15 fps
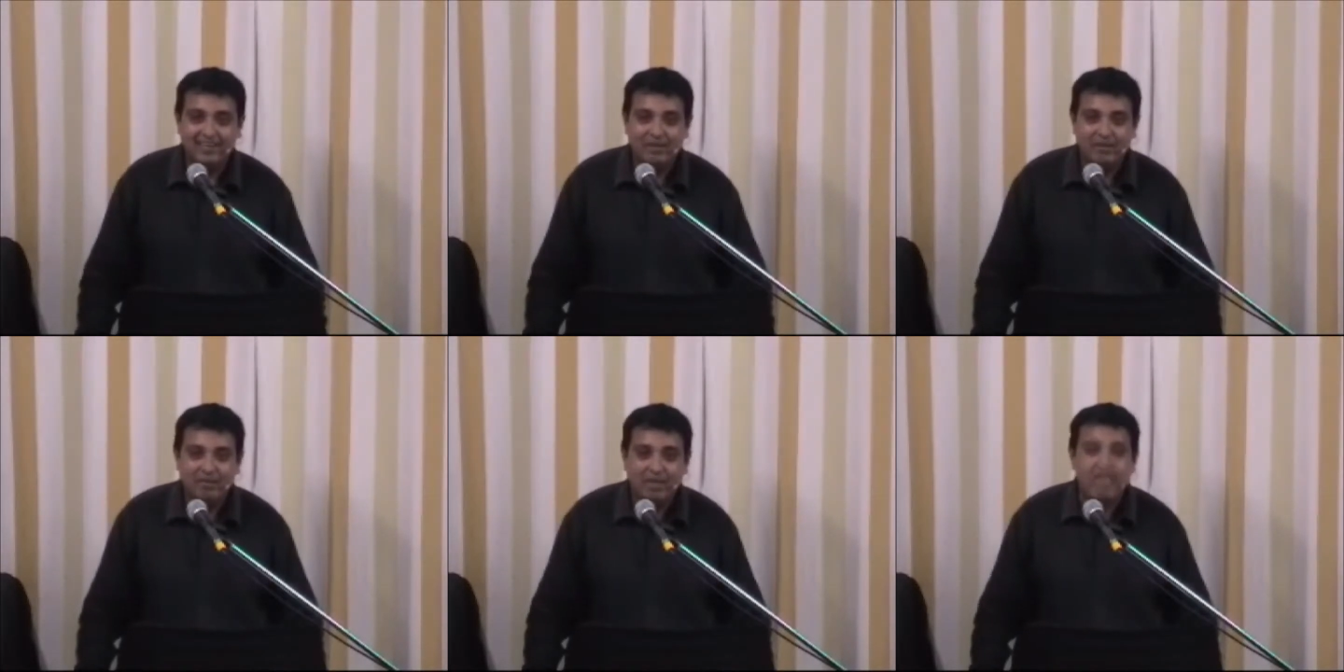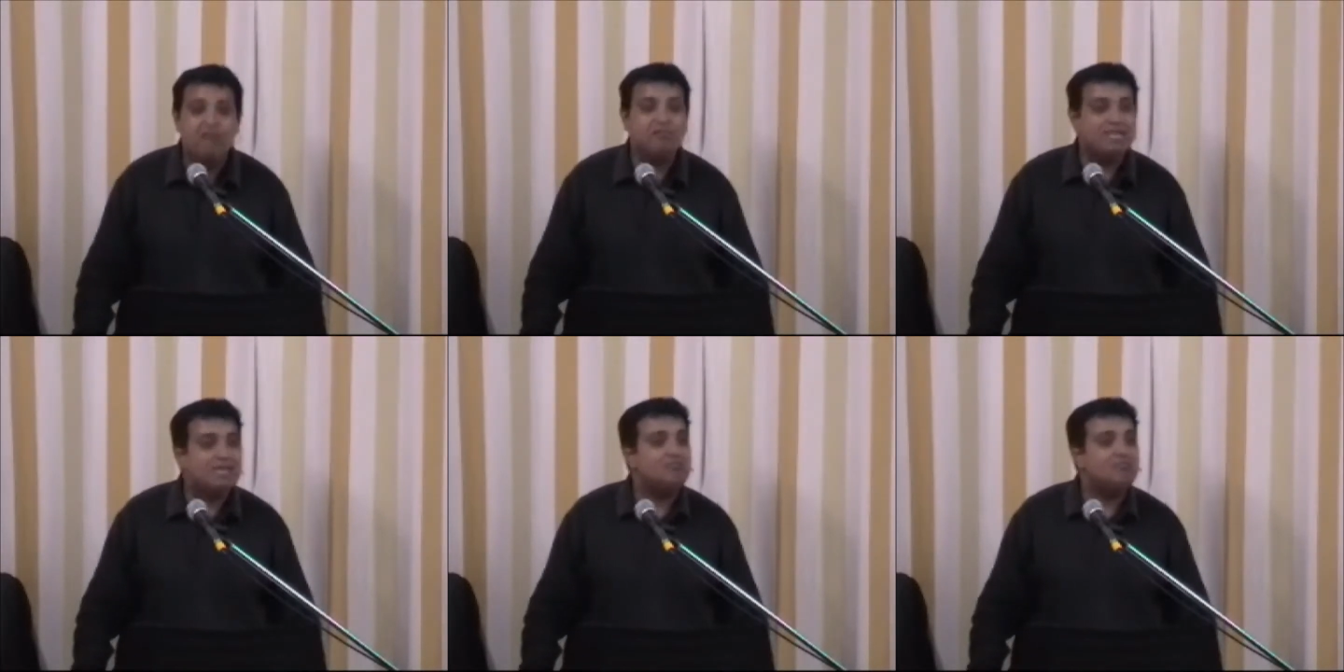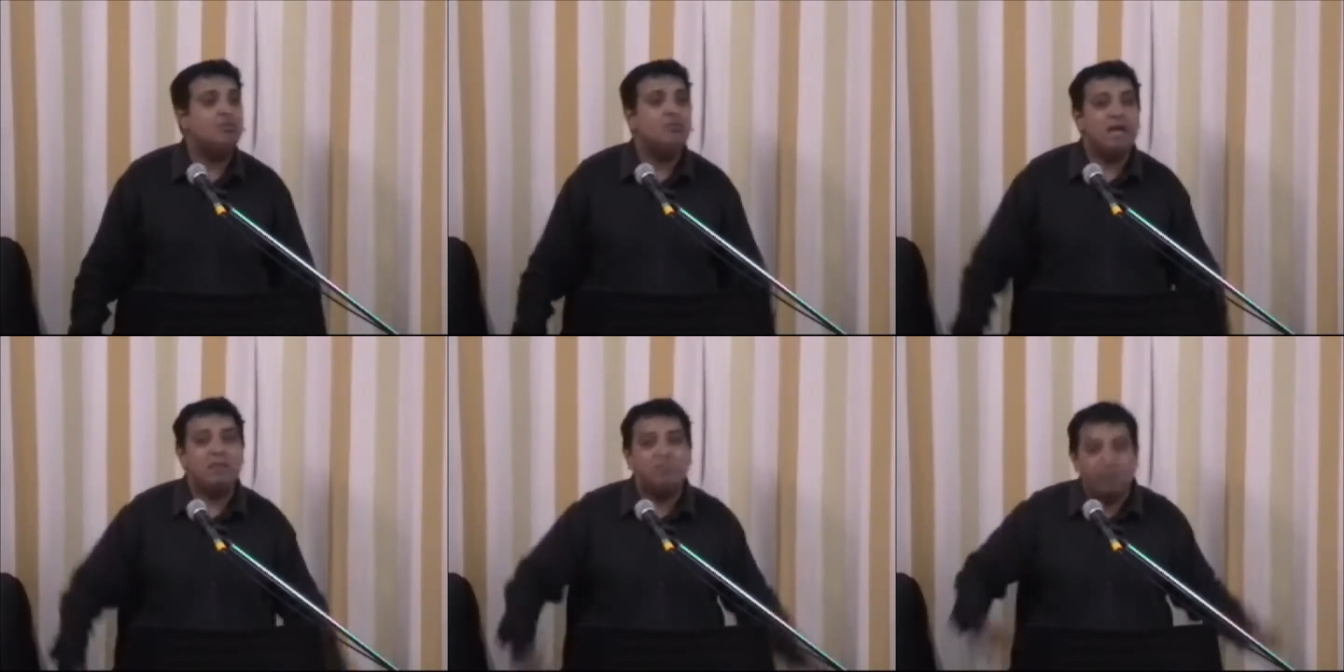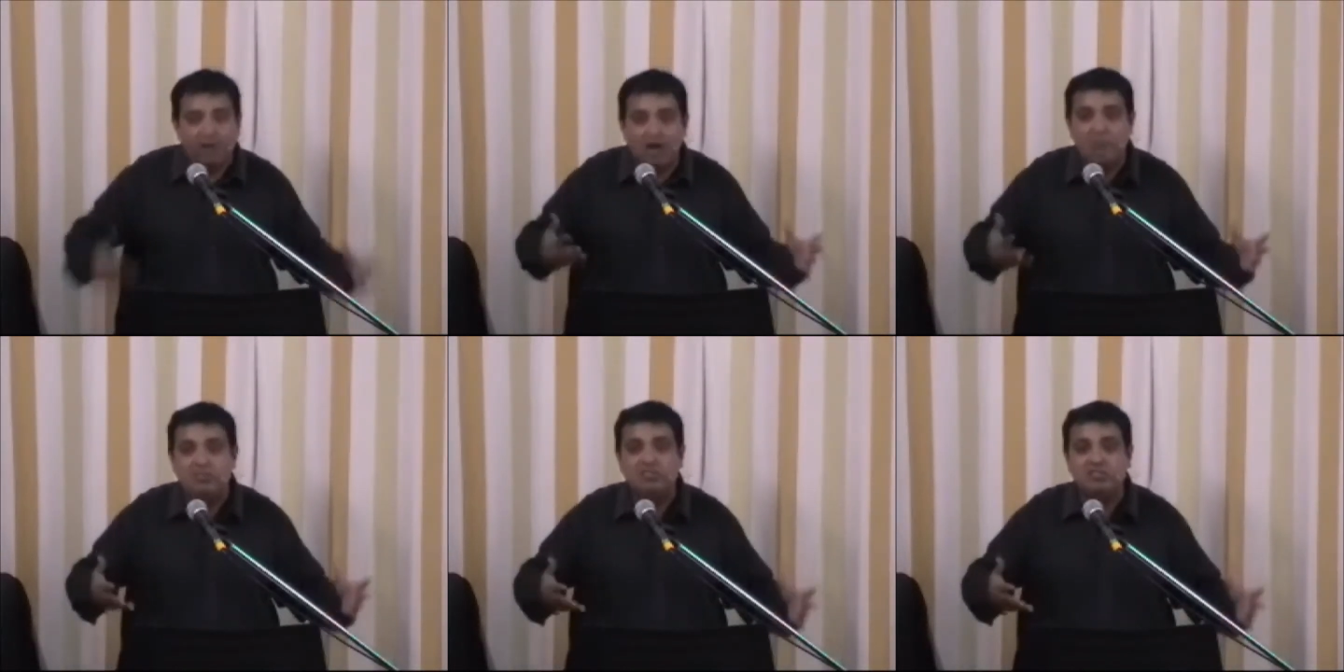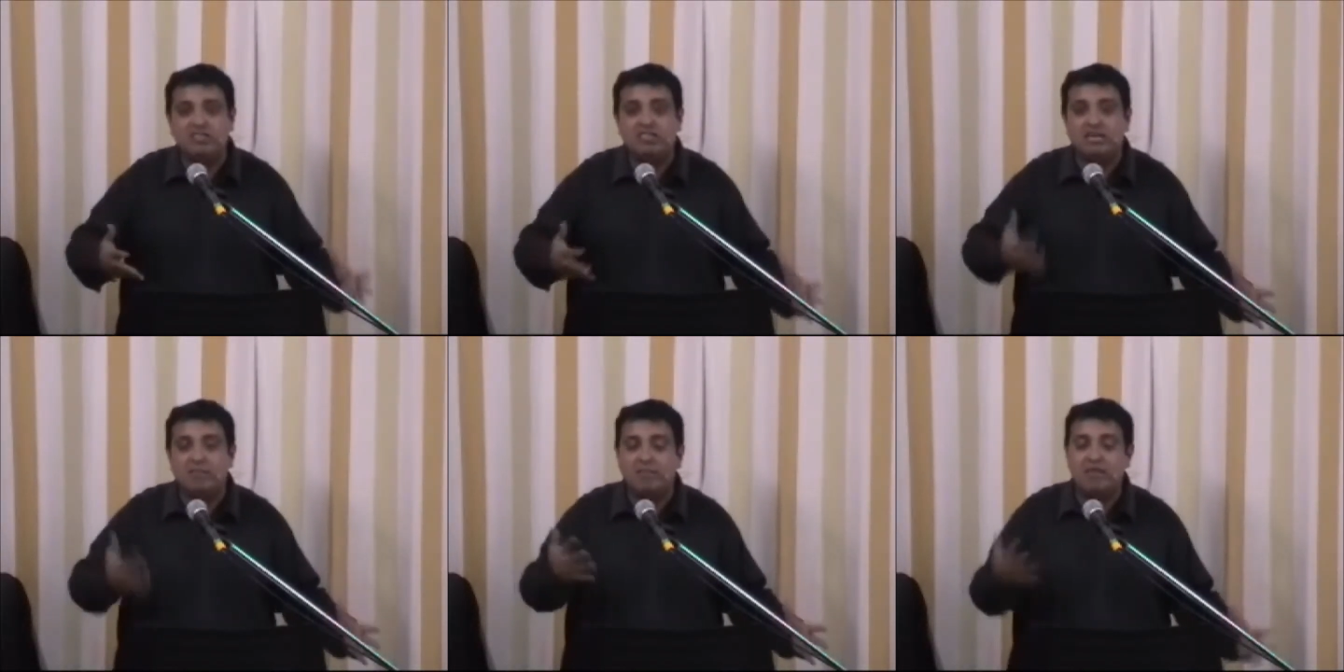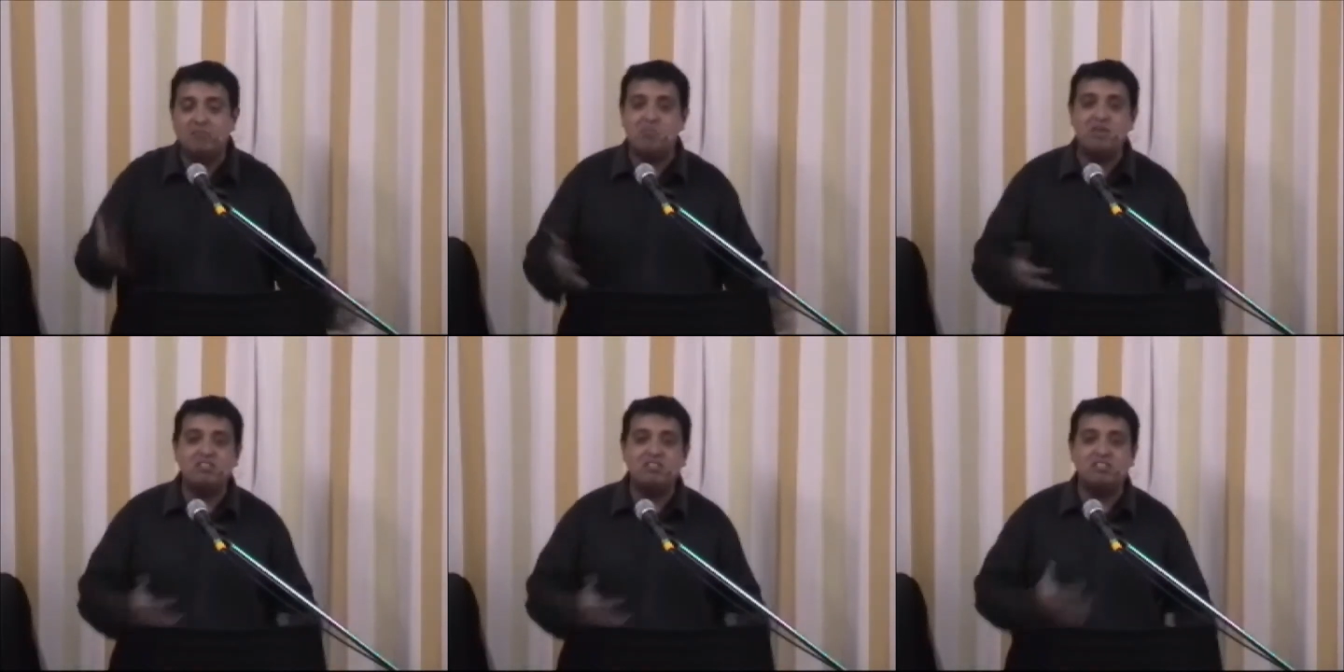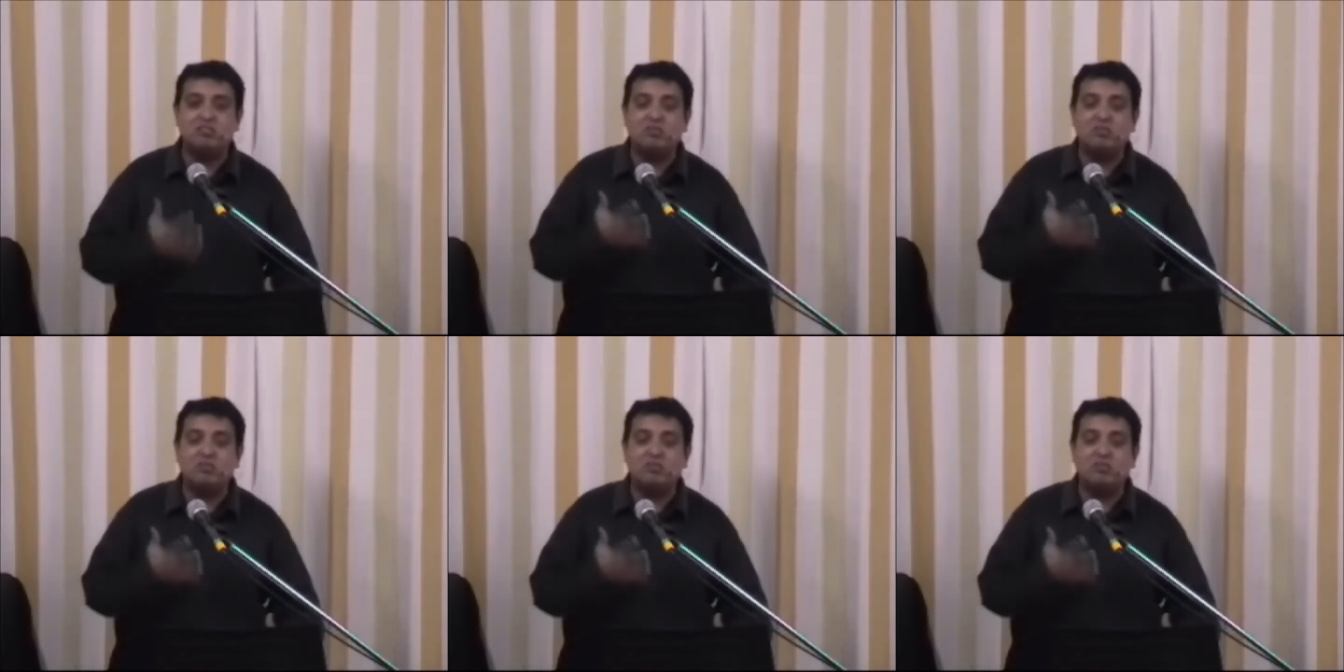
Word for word: Many of times we made promises and much,